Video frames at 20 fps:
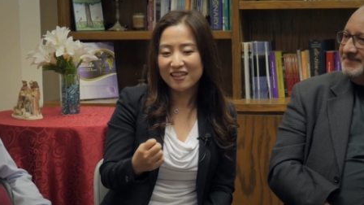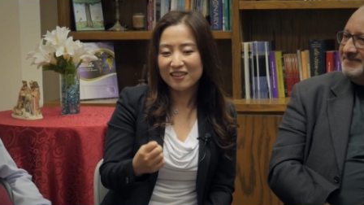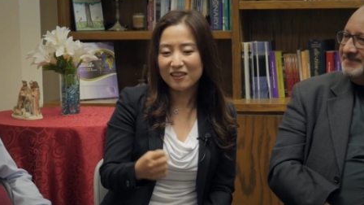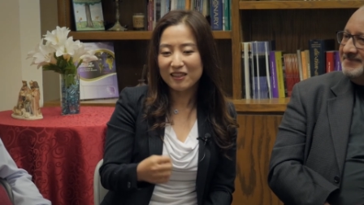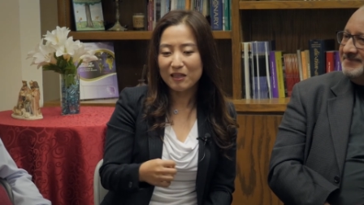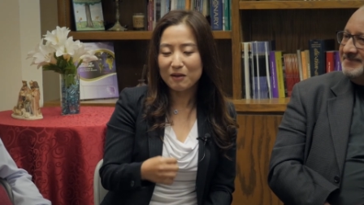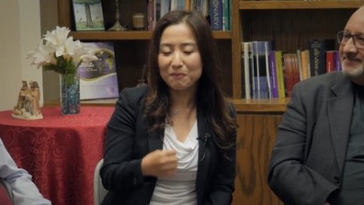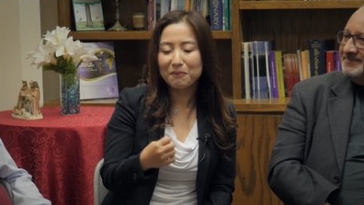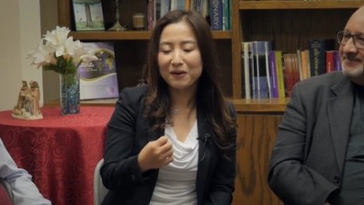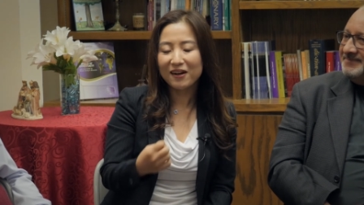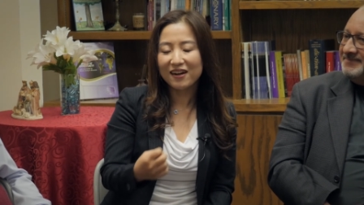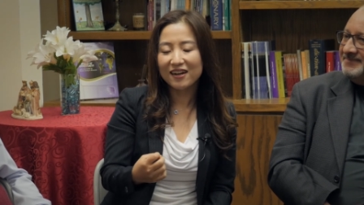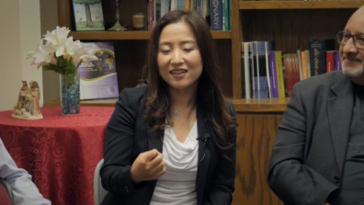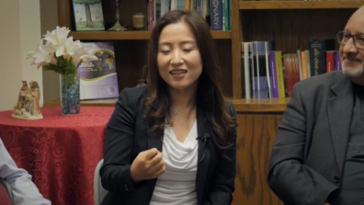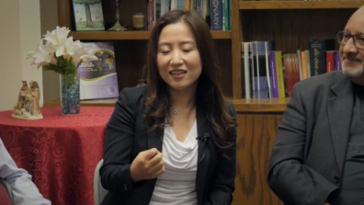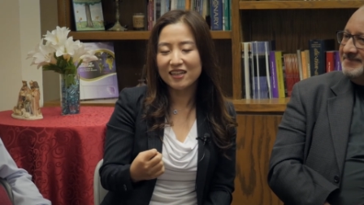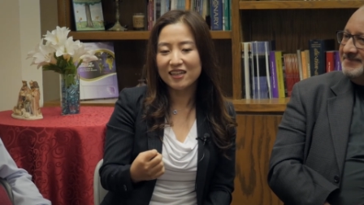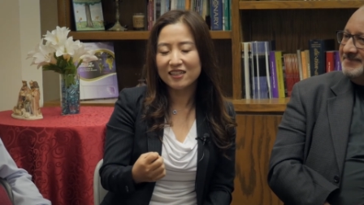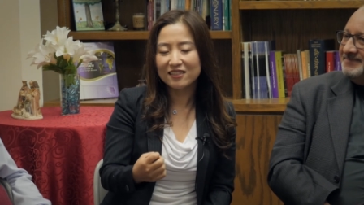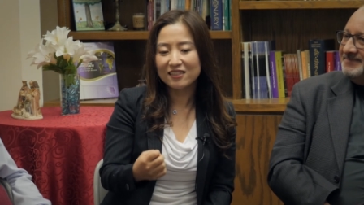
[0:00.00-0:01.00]
The part
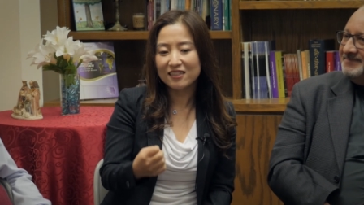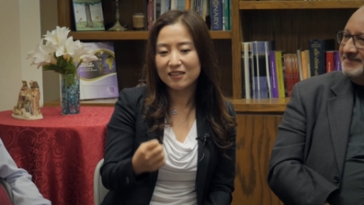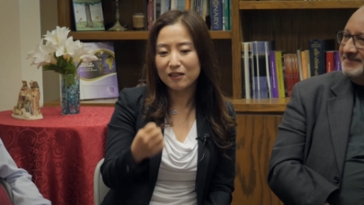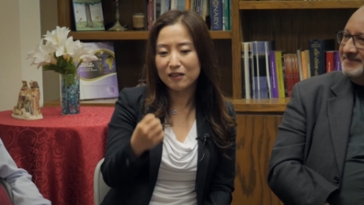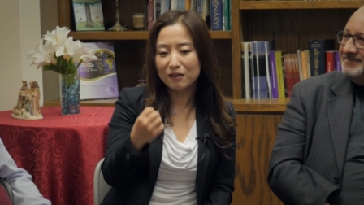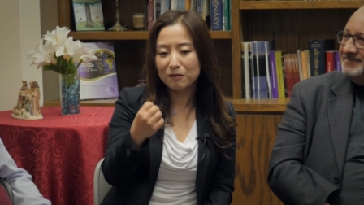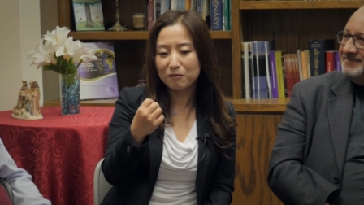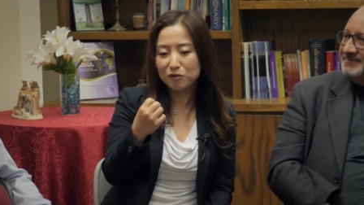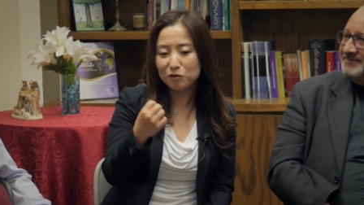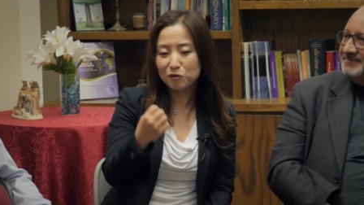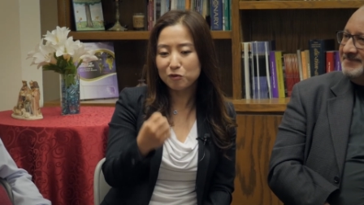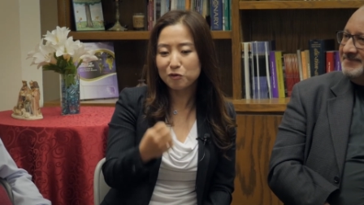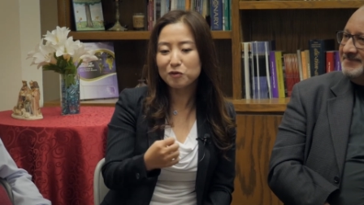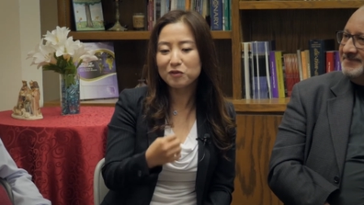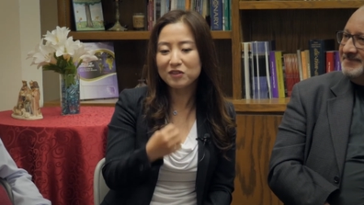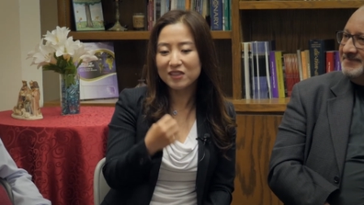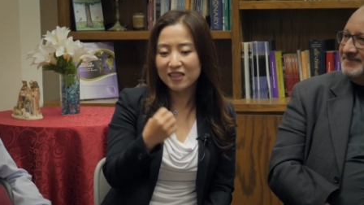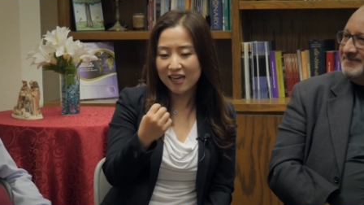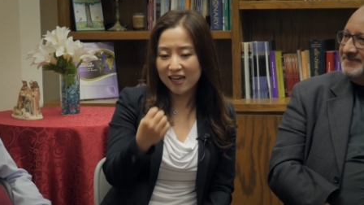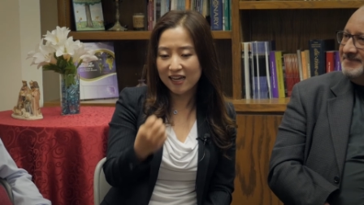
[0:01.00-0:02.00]
is through
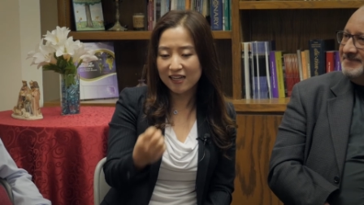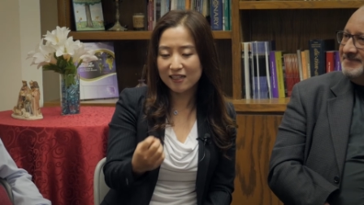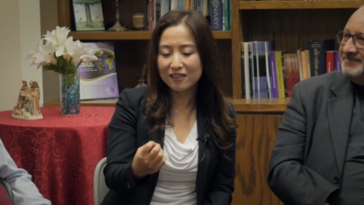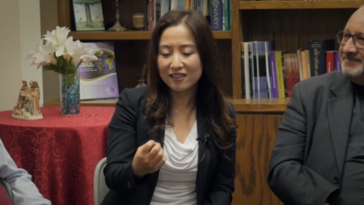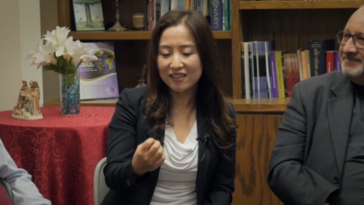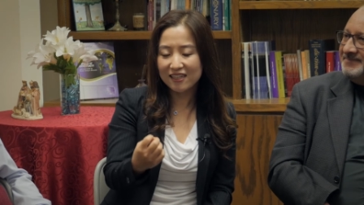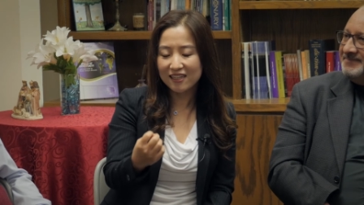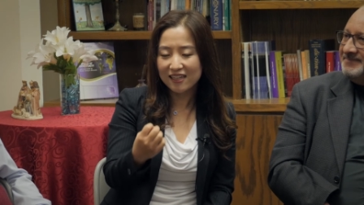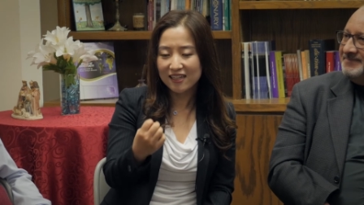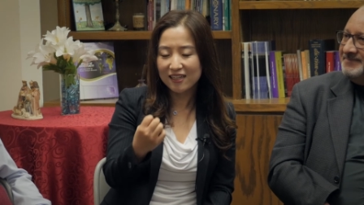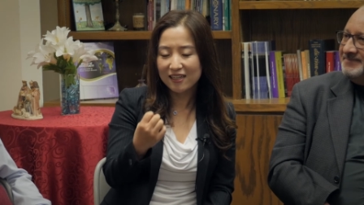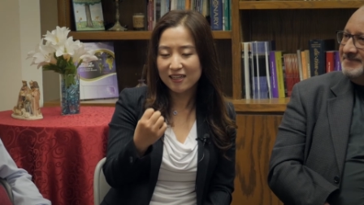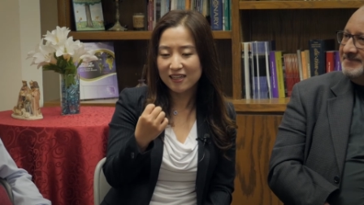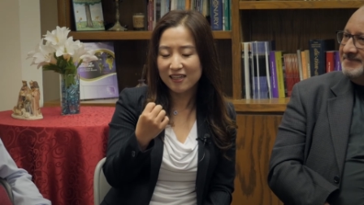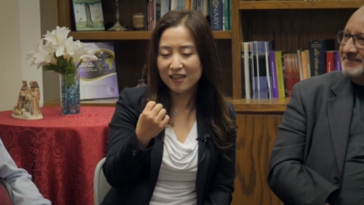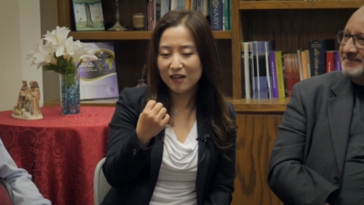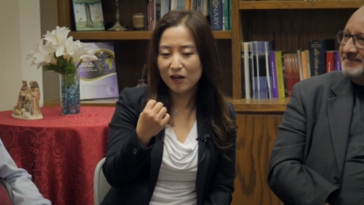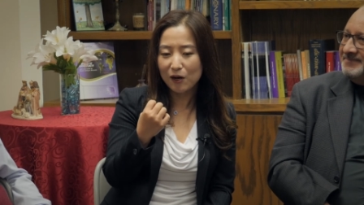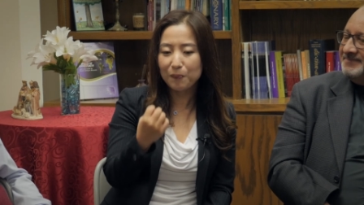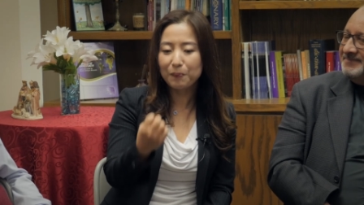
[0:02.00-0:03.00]
that
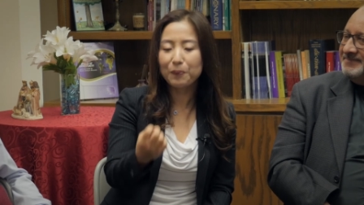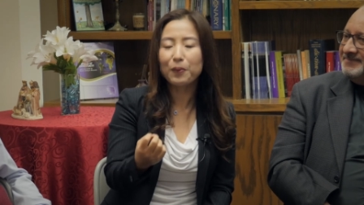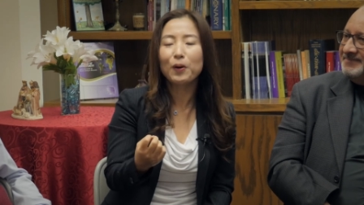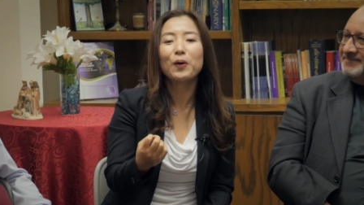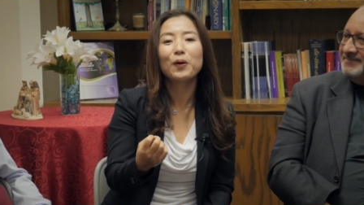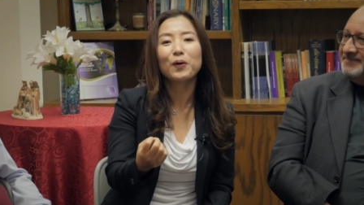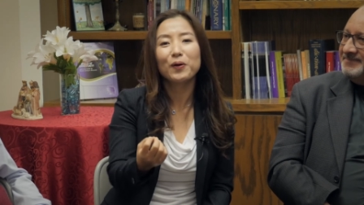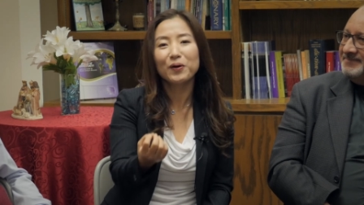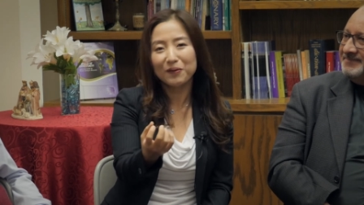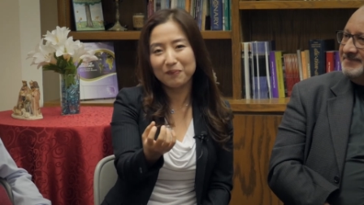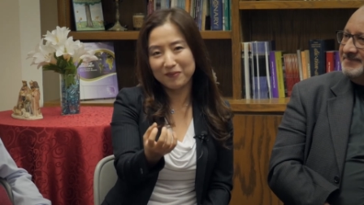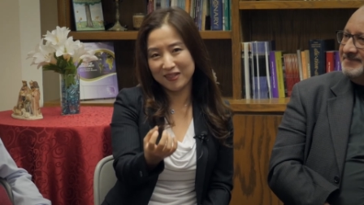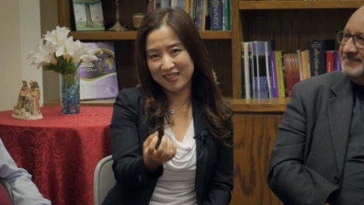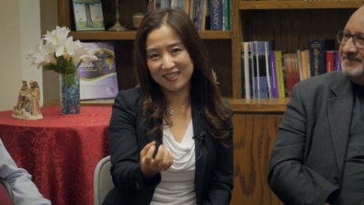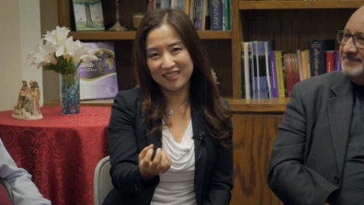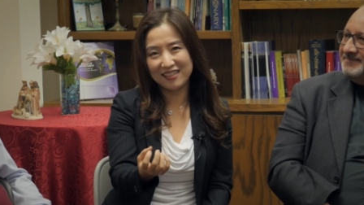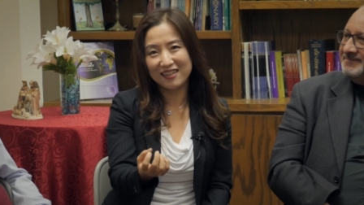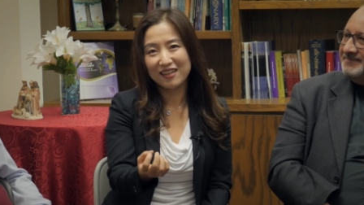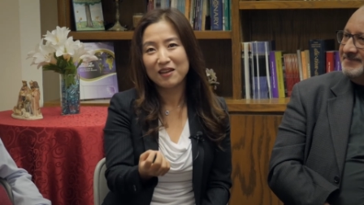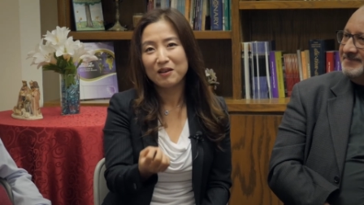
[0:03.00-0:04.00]

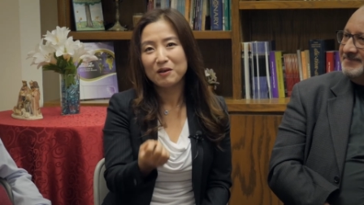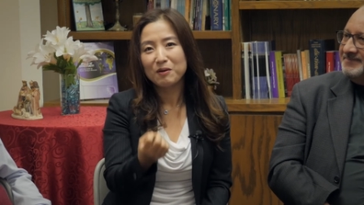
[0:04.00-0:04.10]
appointment,